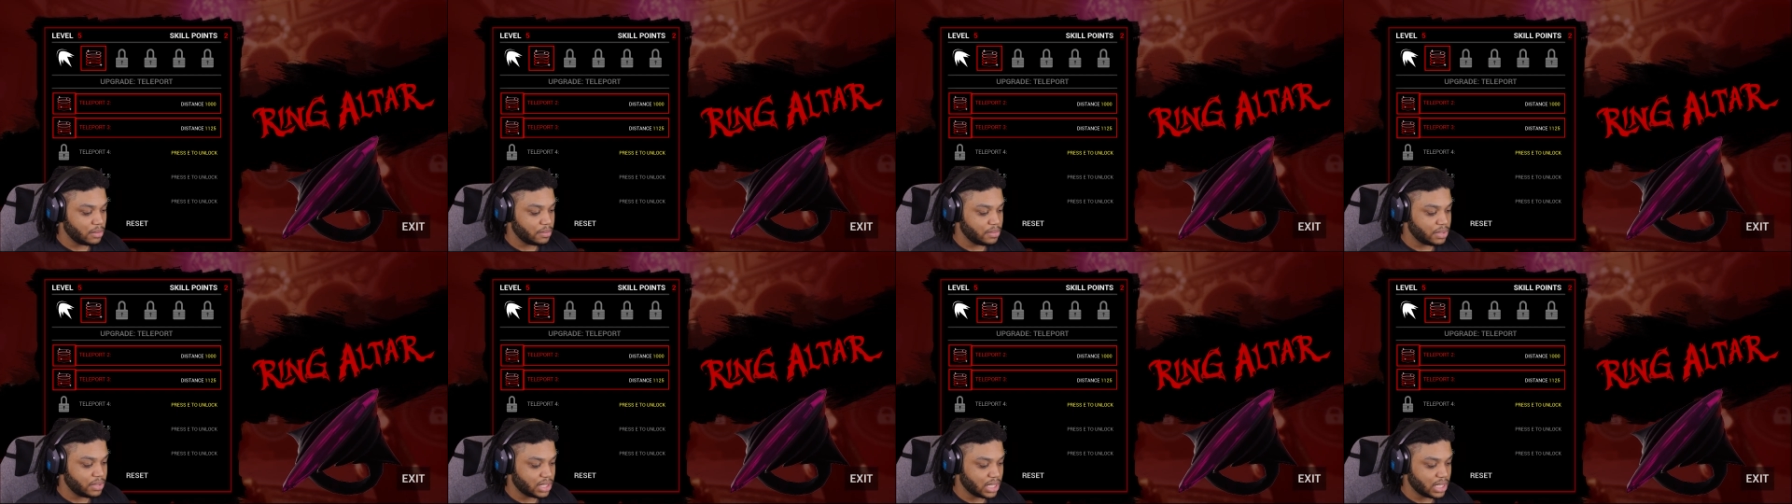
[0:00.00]

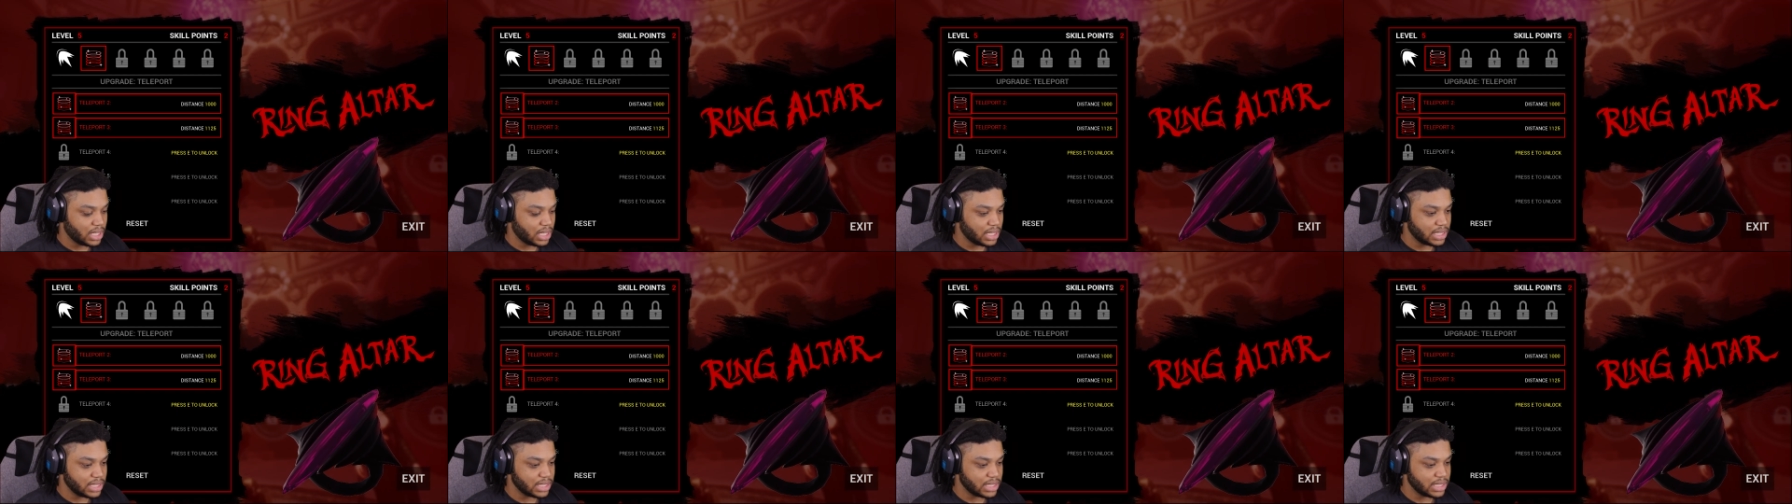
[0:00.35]

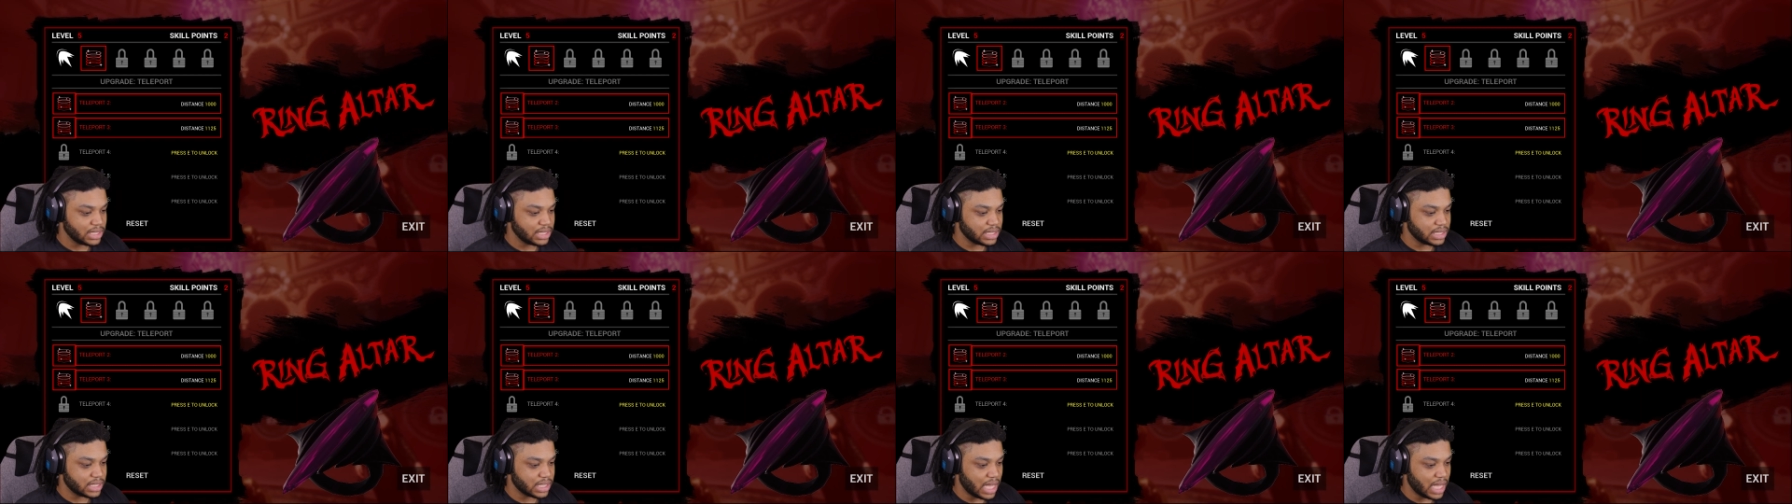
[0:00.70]

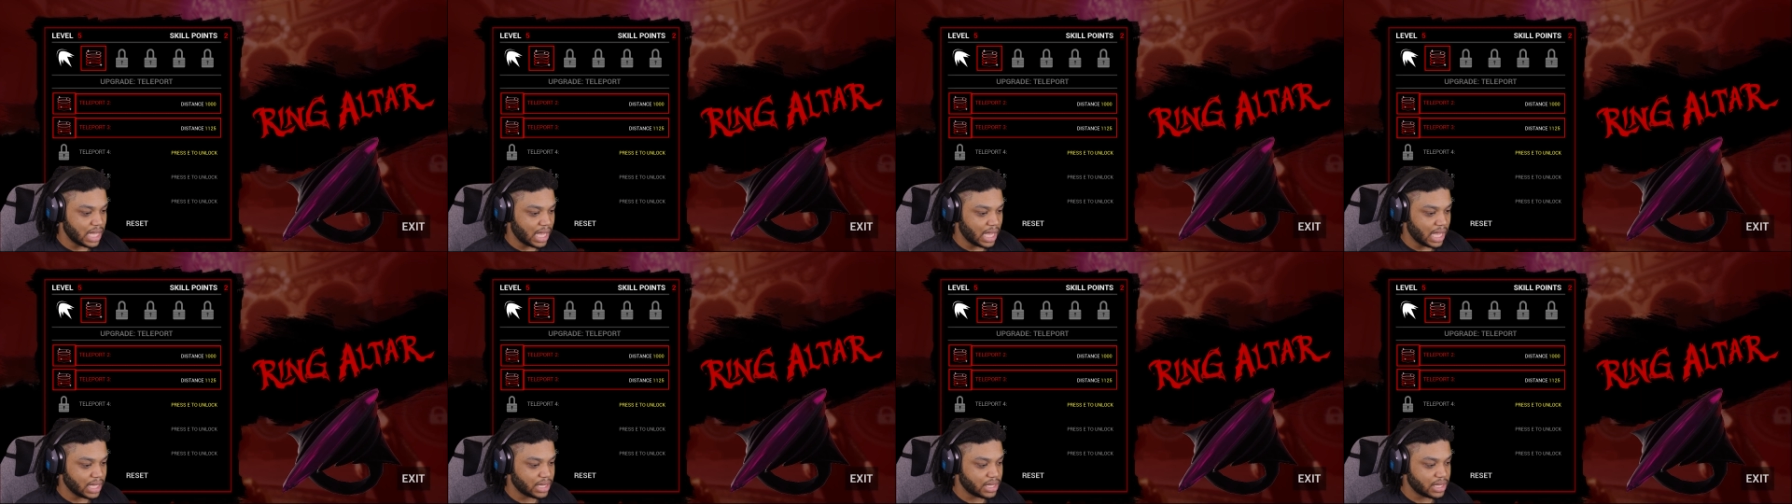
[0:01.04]
because
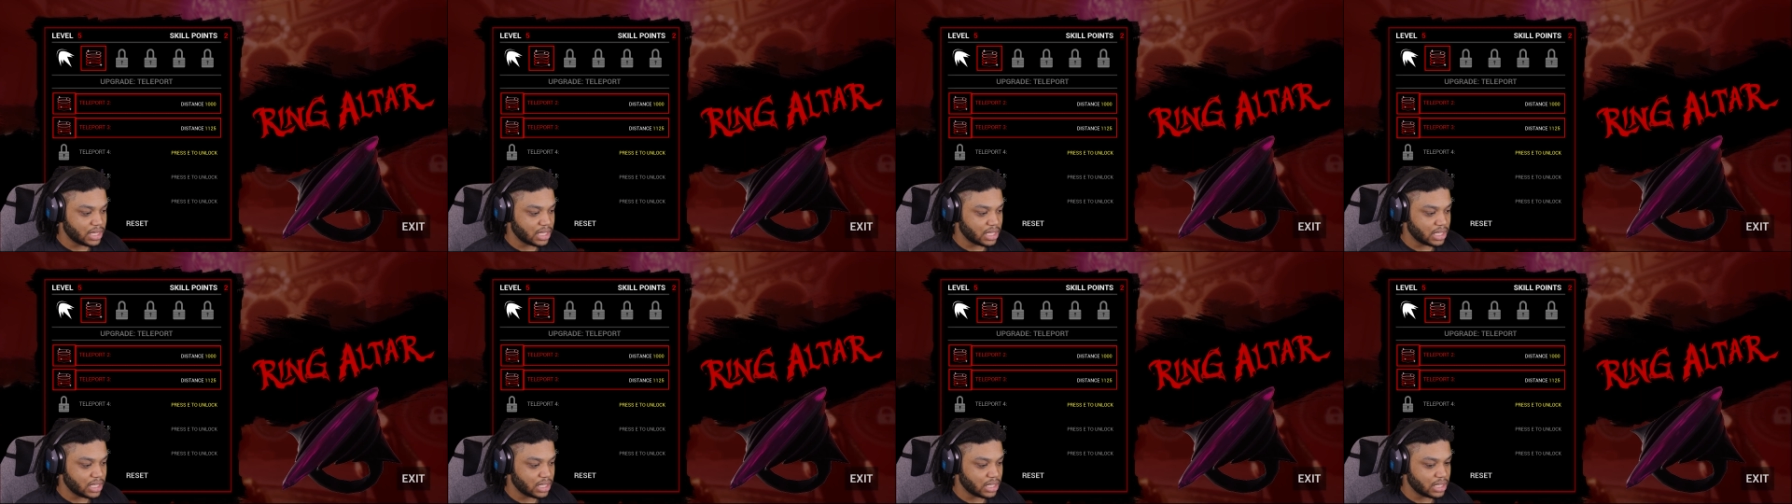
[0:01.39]
I
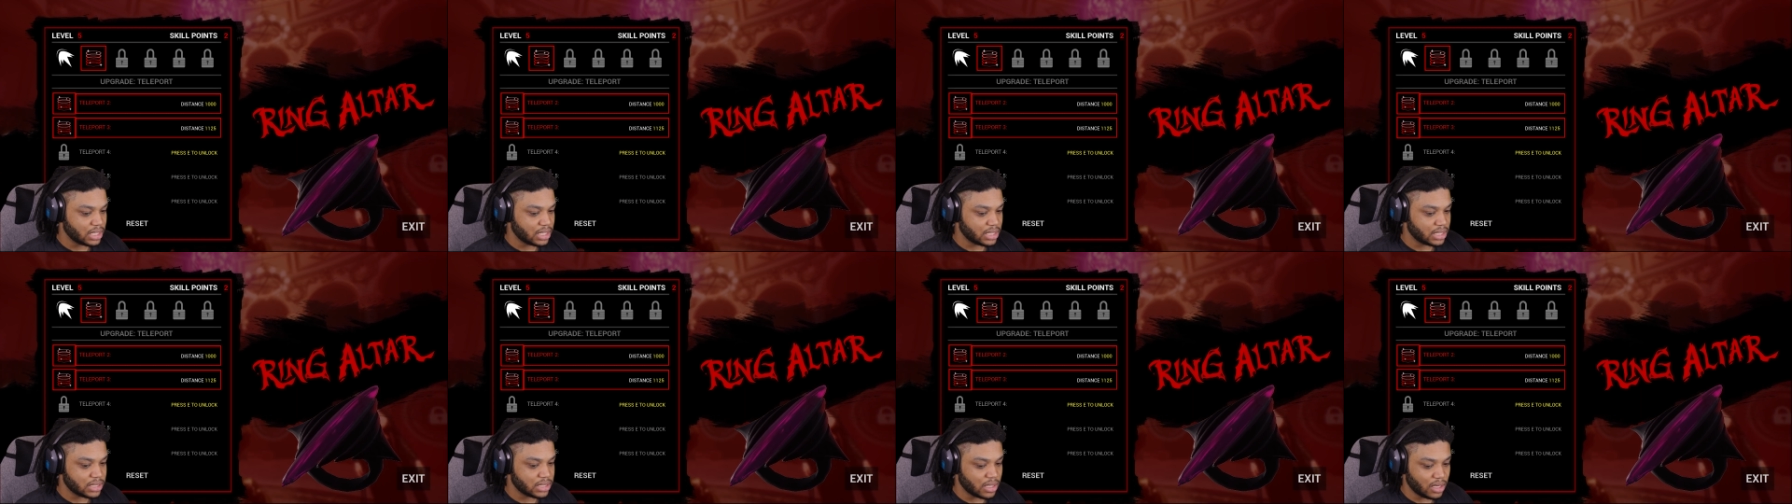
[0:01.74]
think
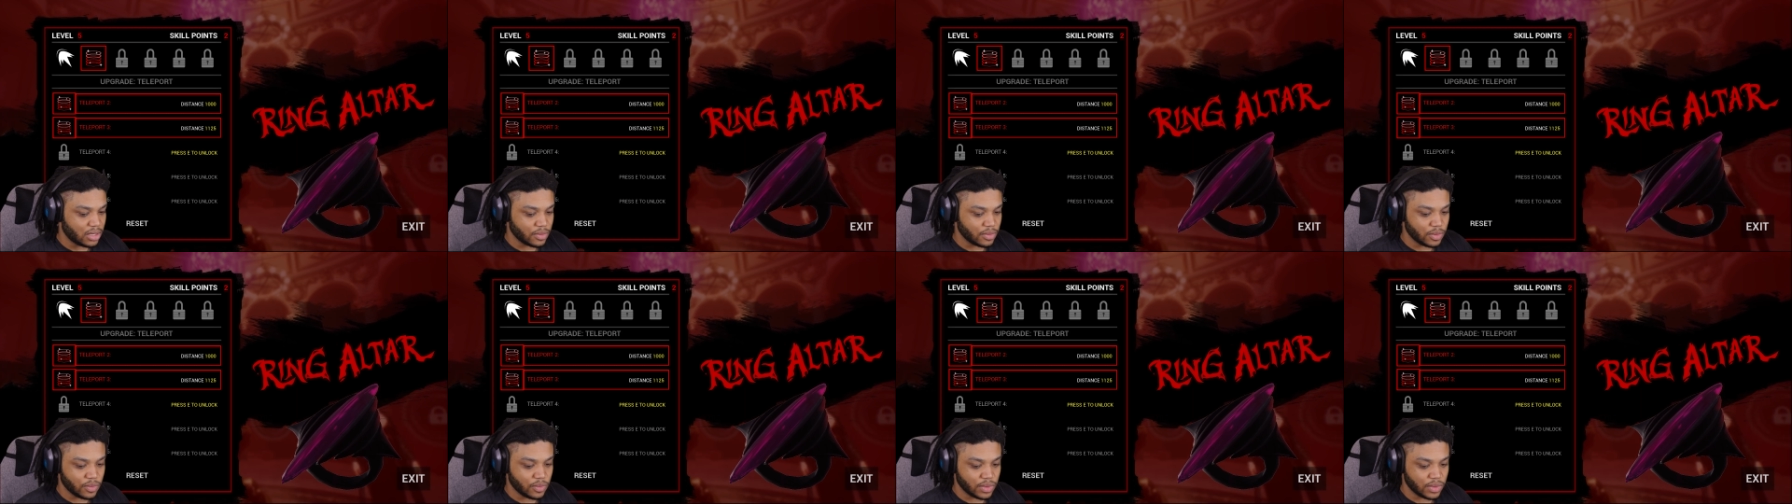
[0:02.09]
that's
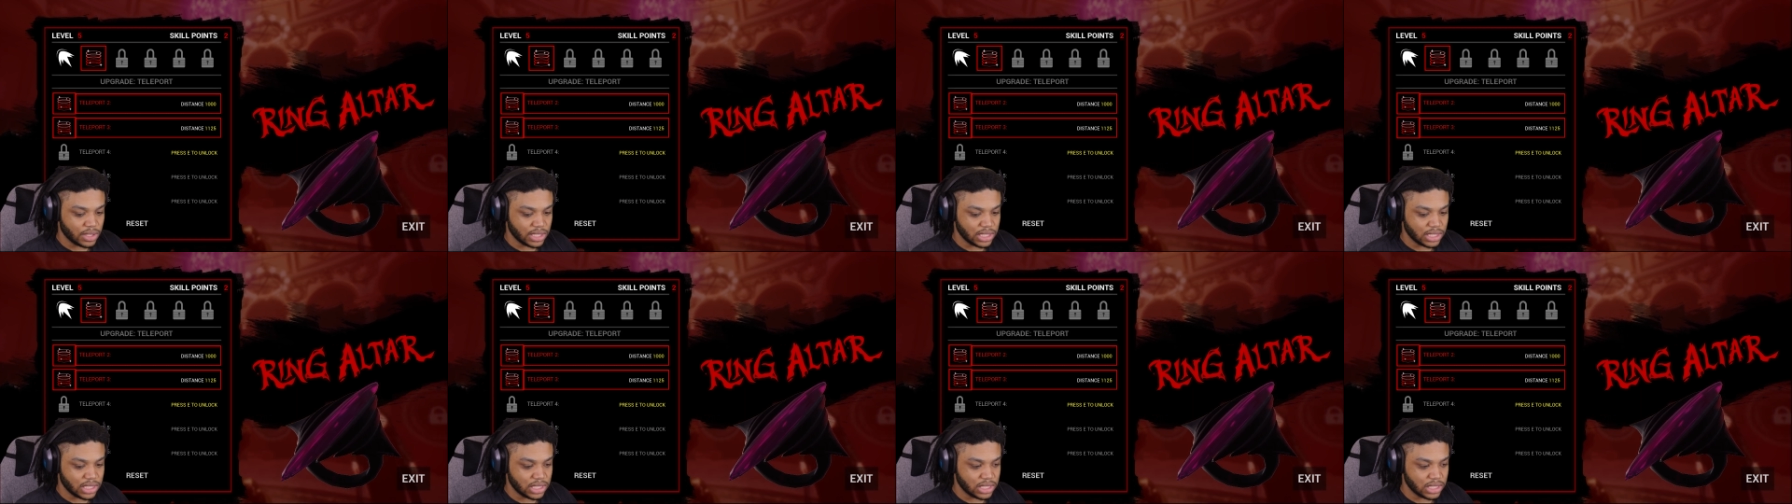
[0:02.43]
all we
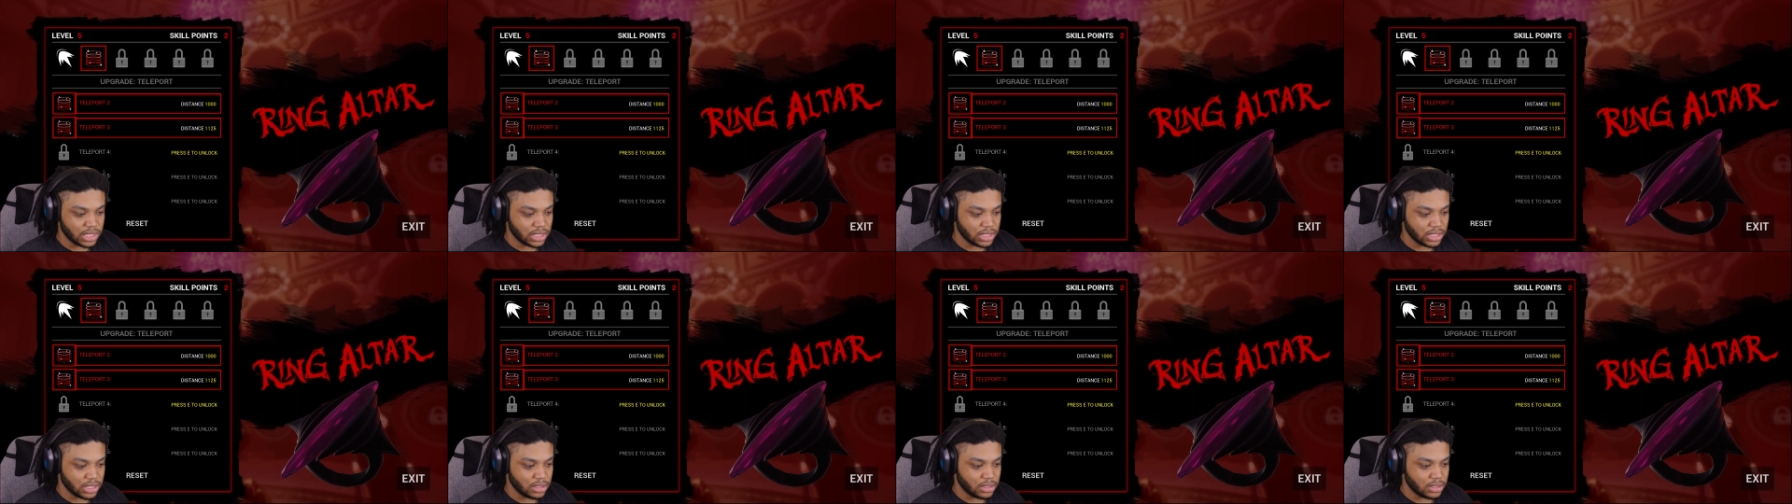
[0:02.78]
really
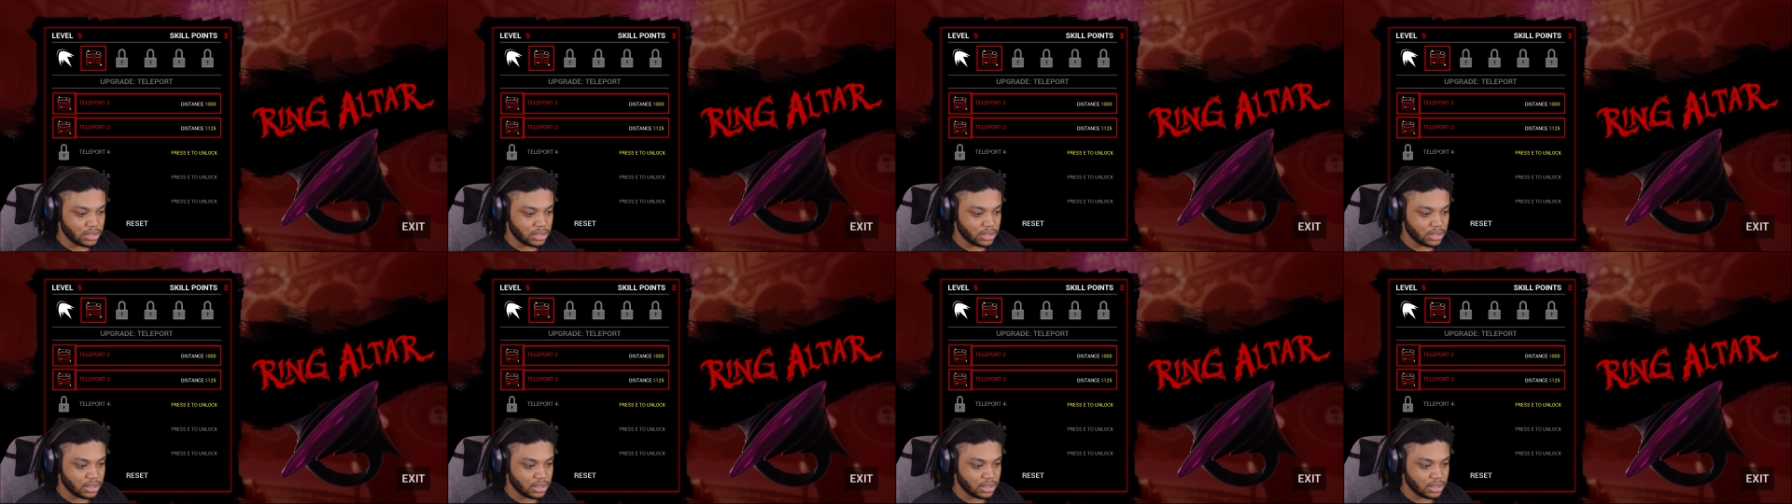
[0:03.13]
need.